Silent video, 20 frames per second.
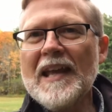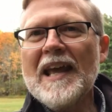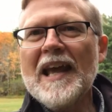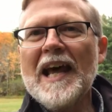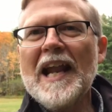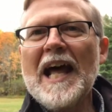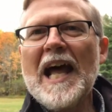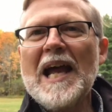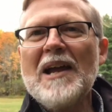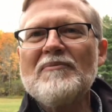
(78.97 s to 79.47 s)

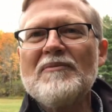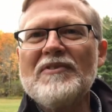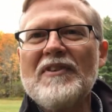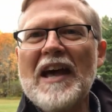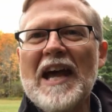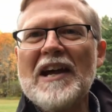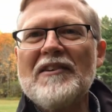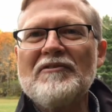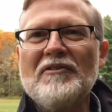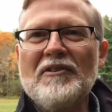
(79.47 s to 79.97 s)
And I'm
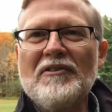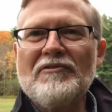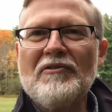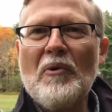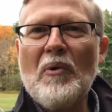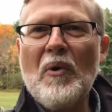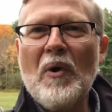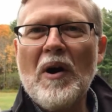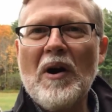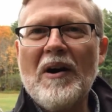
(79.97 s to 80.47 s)
thankful
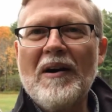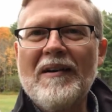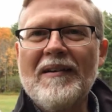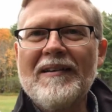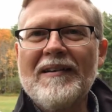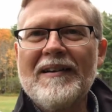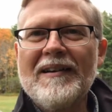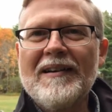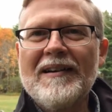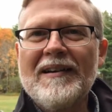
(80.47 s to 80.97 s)
for
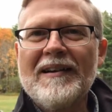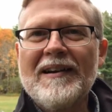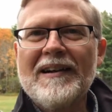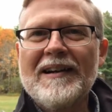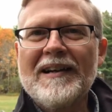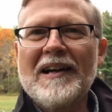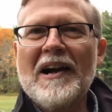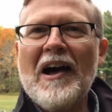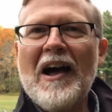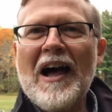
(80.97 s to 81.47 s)

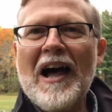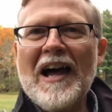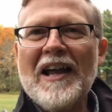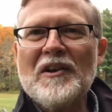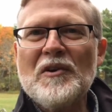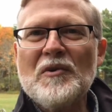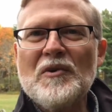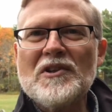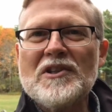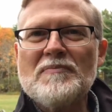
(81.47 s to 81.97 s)
God
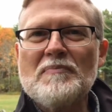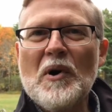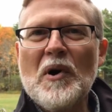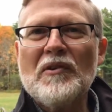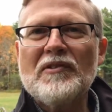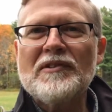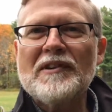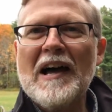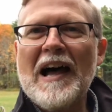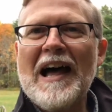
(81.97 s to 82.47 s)
who is
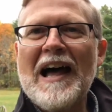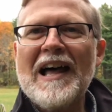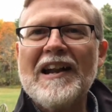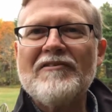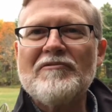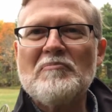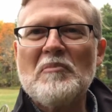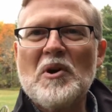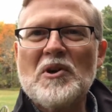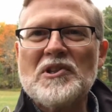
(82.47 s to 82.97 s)
both God
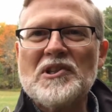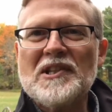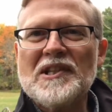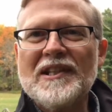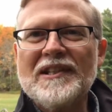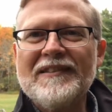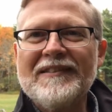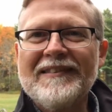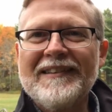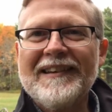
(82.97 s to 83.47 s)
of
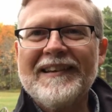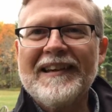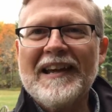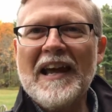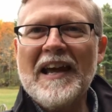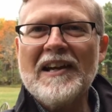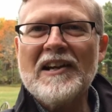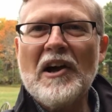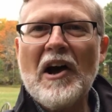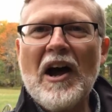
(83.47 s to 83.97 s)
mercy
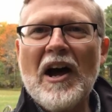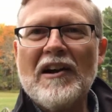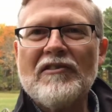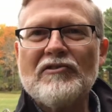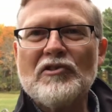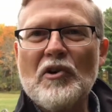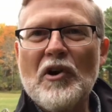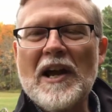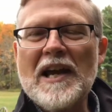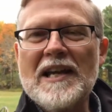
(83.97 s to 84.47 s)
and God of
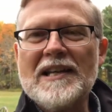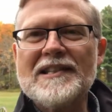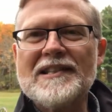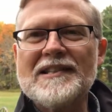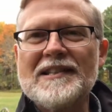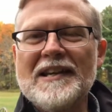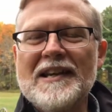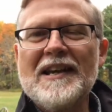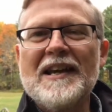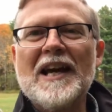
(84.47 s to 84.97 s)

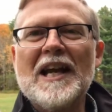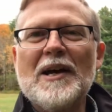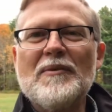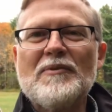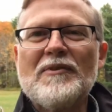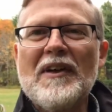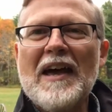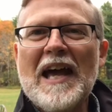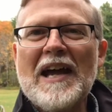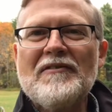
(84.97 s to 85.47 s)
grace. And I'm
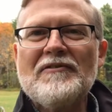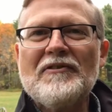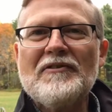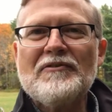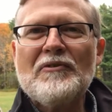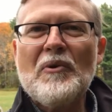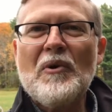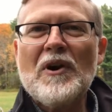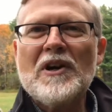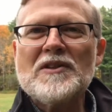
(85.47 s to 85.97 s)
thankful
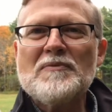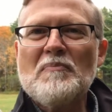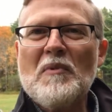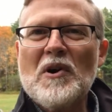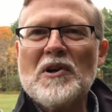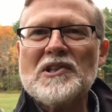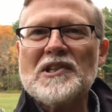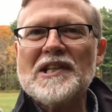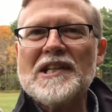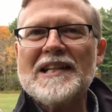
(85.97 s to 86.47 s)
for his
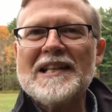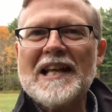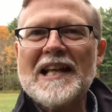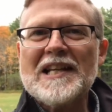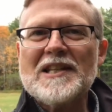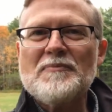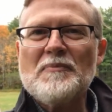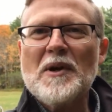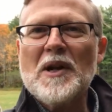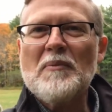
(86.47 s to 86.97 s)
mercy that
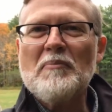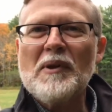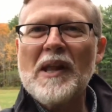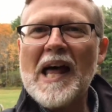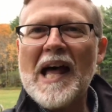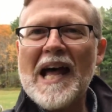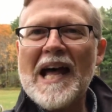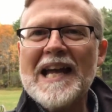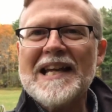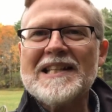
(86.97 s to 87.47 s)
has been
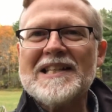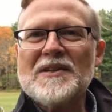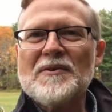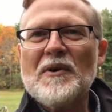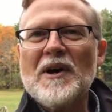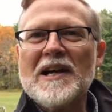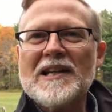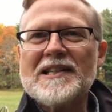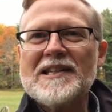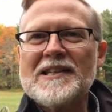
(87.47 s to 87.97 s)
applied to
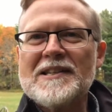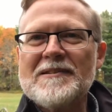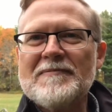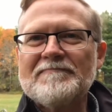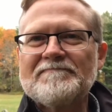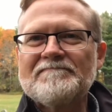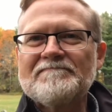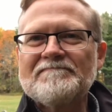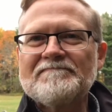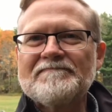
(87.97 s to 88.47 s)
us
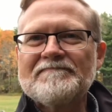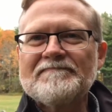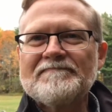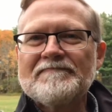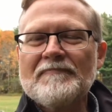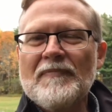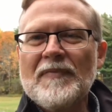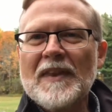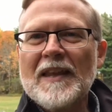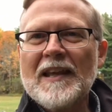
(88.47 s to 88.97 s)

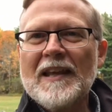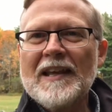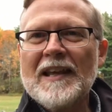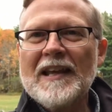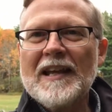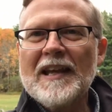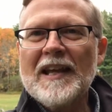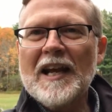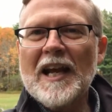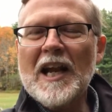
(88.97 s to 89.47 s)

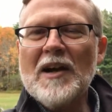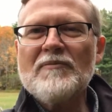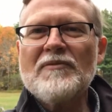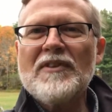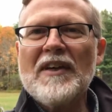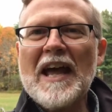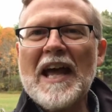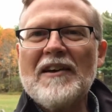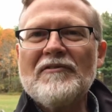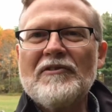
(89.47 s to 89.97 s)
and I'm
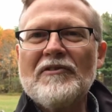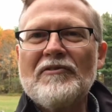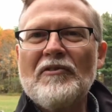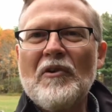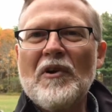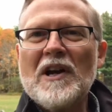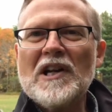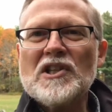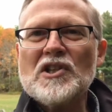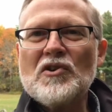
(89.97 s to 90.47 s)
thankful
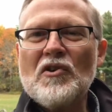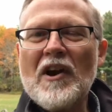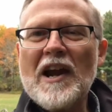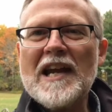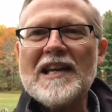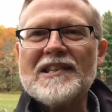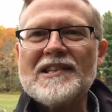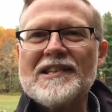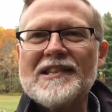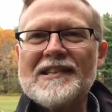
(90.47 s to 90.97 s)
for His
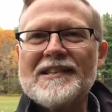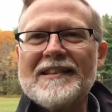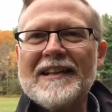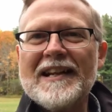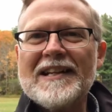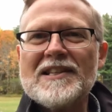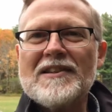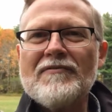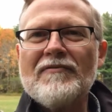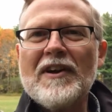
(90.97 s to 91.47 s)
grace that
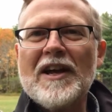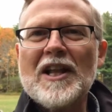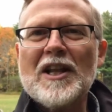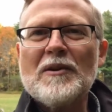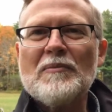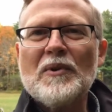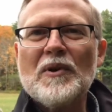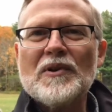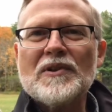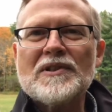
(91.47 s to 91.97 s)
is
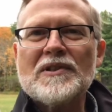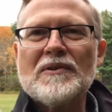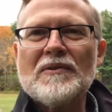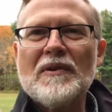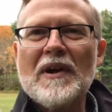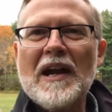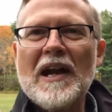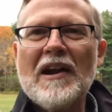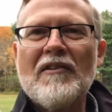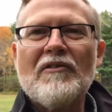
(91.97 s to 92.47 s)
available to
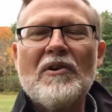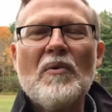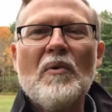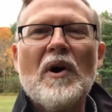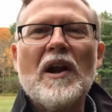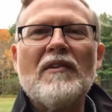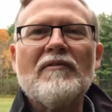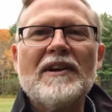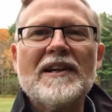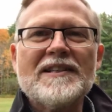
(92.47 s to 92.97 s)
every
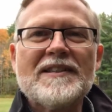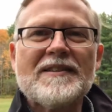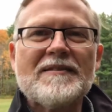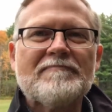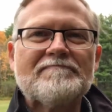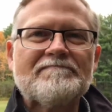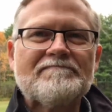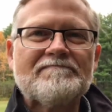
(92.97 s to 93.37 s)
one of us.